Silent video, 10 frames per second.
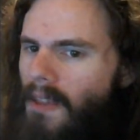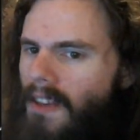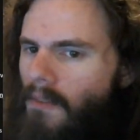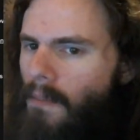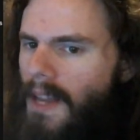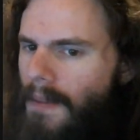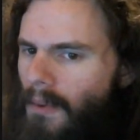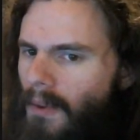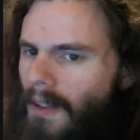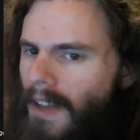these
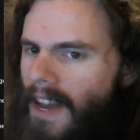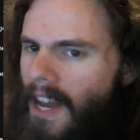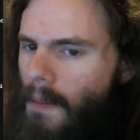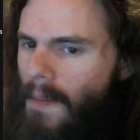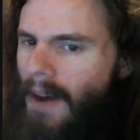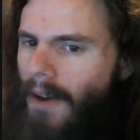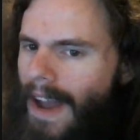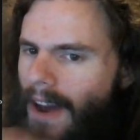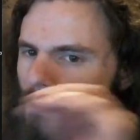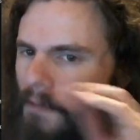people and about
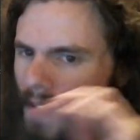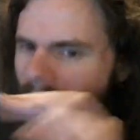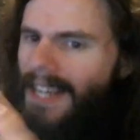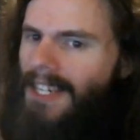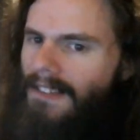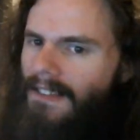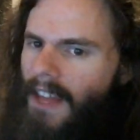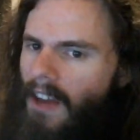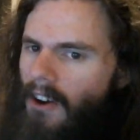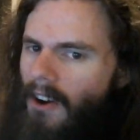how fascist
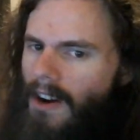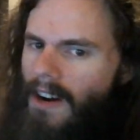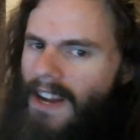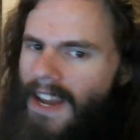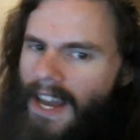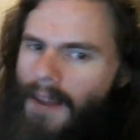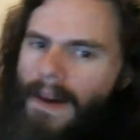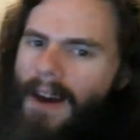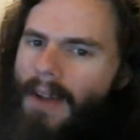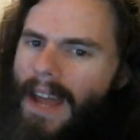they are and
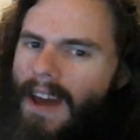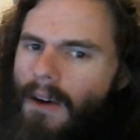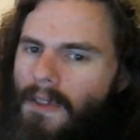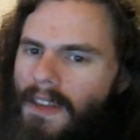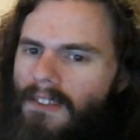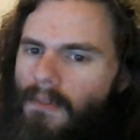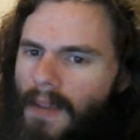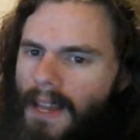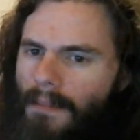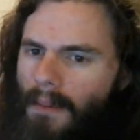about how these
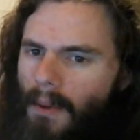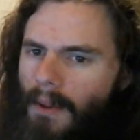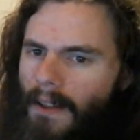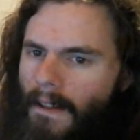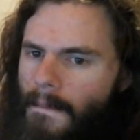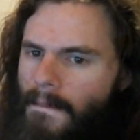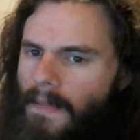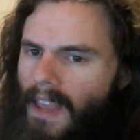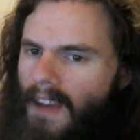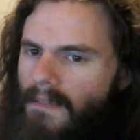people
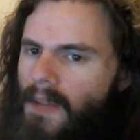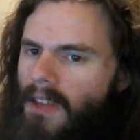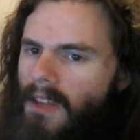have been